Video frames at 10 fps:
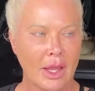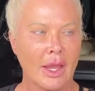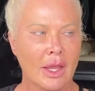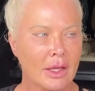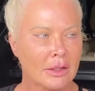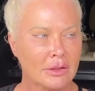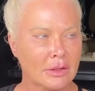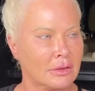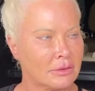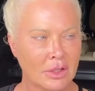And,
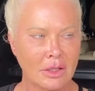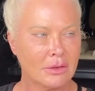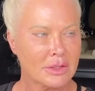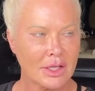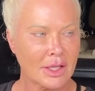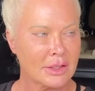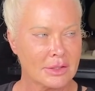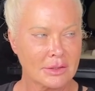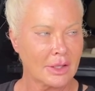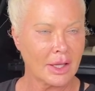you know, in
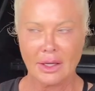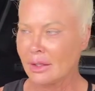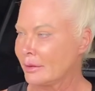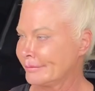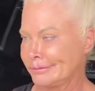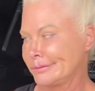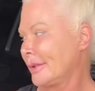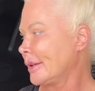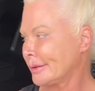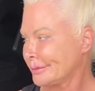today's day,
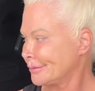you know,